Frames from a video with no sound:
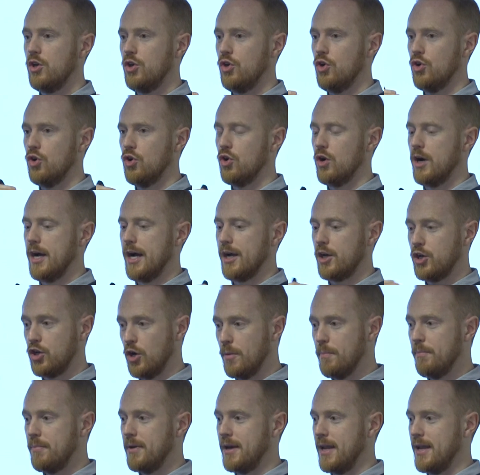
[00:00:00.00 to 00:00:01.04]
your
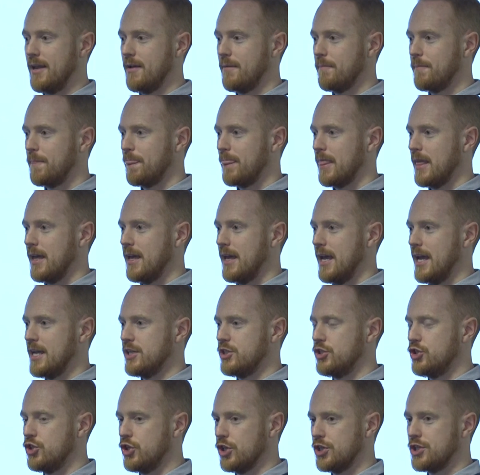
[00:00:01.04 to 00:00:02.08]
company
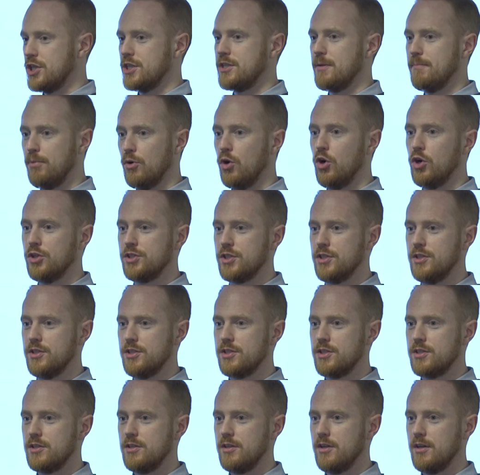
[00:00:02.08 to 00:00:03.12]
is just as
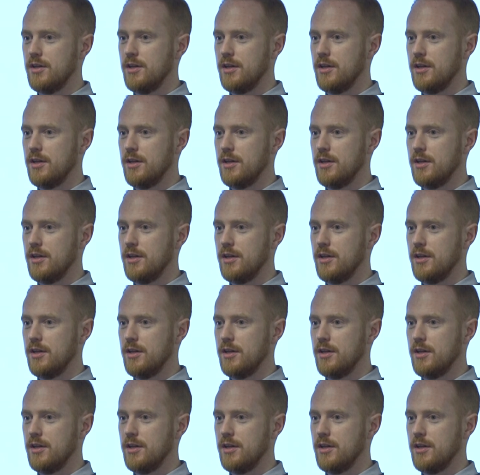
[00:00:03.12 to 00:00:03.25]
important